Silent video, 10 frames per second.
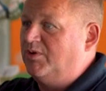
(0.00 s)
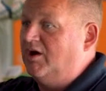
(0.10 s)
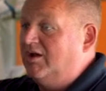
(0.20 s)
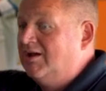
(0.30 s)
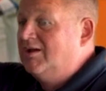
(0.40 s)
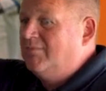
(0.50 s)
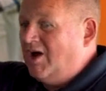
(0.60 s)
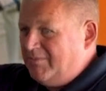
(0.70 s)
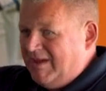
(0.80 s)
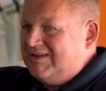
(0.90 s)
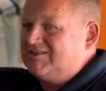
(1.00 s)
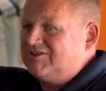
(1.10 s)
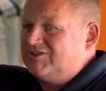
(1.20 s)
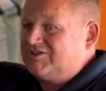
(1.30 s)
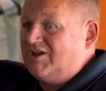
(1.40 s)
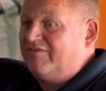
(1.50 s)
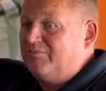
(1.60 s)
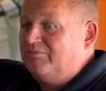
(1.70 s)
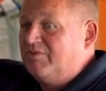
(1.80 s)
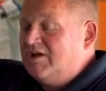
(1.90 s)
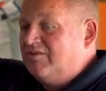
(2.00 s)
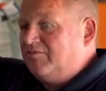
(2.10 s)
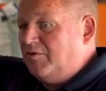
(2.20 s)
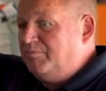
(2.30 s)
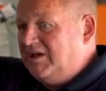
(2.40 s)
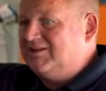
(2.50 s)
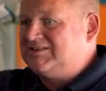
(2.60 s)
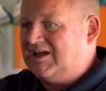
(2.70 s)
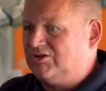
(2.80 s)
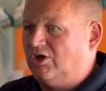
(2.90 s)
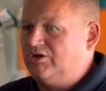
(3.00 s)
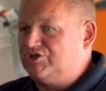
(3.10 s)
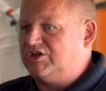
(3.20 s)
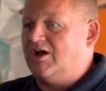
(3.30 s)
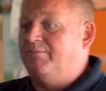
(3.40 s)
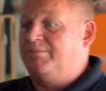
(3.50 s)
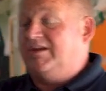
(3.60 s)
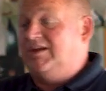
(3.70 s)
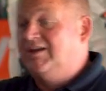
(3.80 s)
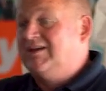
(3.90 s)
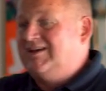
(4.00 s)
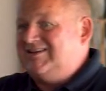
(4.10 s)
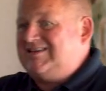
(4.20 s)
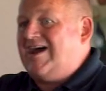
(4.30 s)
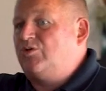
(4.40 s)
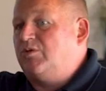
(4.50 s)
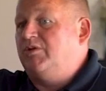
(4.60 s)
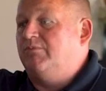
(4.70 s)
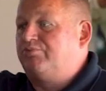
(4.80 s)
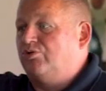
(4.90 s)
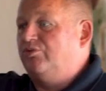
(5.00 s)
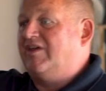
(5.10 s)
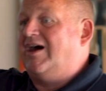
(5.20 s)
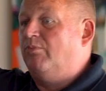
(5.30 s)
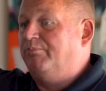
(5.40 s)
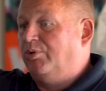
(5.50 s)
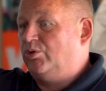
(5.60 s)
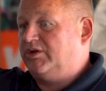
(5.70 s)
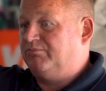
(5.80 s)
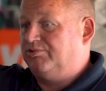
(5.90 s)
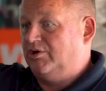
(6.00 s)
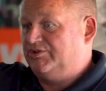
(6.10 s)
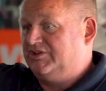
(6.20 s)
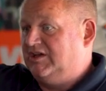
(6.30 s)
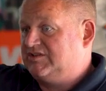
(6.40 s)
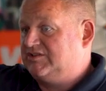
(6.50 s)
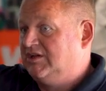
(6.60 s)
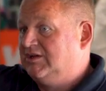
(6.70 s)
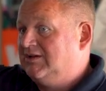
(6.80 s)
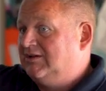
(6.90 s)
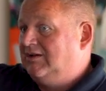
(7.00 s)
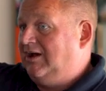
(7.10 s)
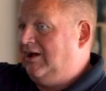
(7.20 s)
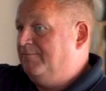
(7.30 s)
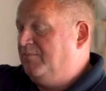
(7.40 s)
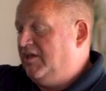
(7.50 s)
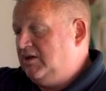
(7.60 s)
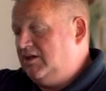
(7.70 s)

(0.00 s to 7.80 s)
by my mentors and stuff from, from being a technology company is how can we improve that onboarding process. Um, and,